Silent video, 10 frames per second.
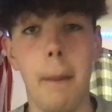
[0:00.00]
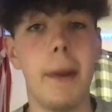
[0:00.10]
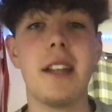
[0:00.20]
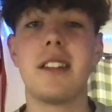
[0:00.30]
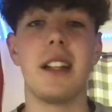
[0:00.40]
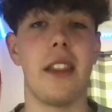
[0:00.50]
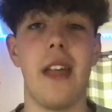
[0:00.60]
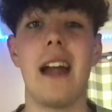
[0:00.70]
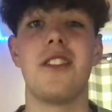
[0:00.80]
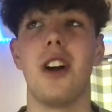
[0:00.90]
And basically
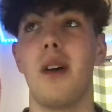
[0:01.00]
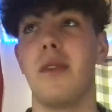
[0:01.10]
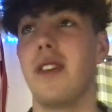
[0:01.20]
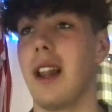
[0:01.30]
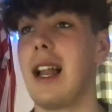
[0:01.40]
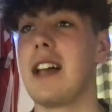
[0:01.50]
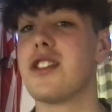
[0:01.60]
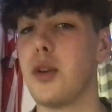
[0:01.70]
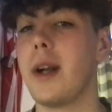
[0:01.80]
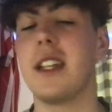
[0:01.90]
their job for the
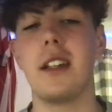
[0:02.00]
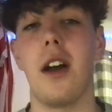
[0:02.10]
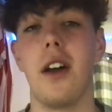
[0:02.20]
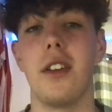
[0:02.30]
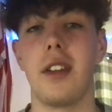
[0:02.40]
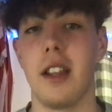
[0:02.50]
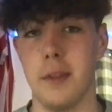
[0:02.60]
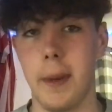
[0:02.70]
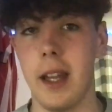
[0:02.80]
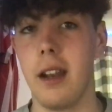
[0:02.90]
last 20 years
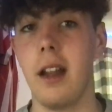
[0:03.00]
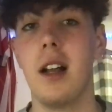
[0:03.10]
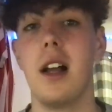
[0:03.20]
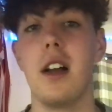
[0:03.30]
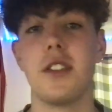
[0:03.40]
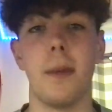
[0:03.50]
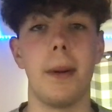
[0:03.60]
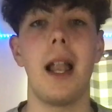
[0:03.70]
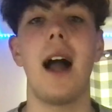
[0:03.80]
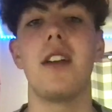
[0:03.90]
has been
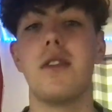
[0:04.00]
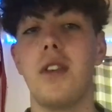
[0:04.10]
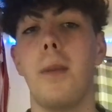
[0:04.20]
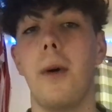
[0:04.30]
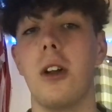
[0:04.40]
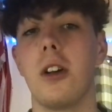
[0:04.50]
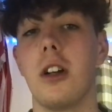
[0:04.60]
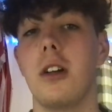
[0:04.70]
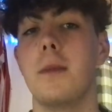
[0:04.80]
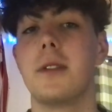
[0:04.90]
supplying football
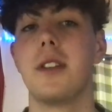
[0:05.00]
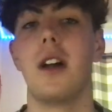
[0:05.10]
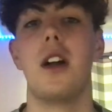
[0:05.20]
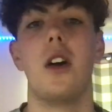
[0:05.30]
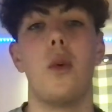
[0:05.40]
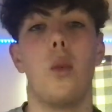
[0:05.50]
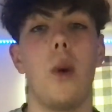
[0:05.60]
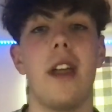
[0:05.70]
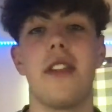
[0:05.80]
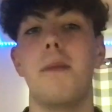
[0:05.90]
clubs
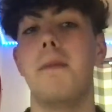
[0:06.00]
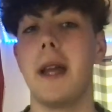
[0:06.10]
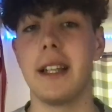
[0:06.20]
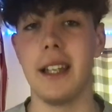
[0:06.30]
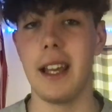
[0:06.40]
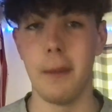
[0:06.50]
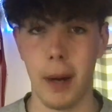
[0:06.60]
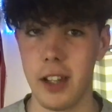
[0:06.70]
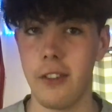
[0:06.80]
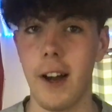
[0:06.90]
with big name
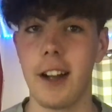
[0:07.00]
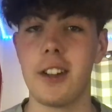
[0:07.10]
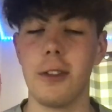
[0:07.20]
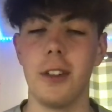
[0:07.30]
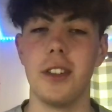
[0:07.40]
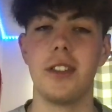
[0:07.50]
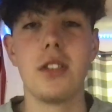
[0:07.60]
manufacturers.